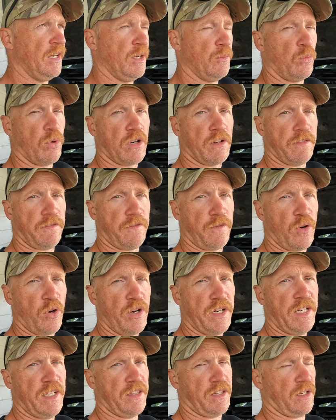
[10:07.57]
What I'm
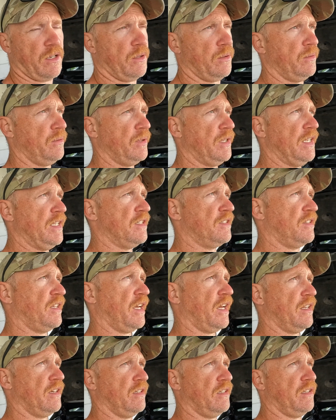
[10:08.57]
finding though is
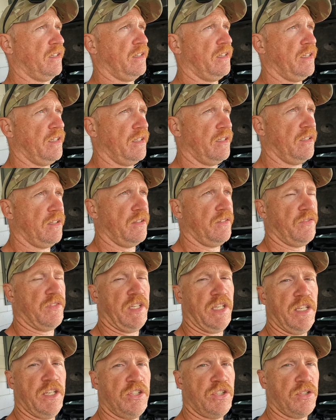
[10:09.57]
that
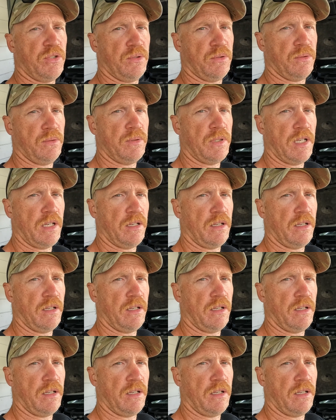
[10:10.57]
the issue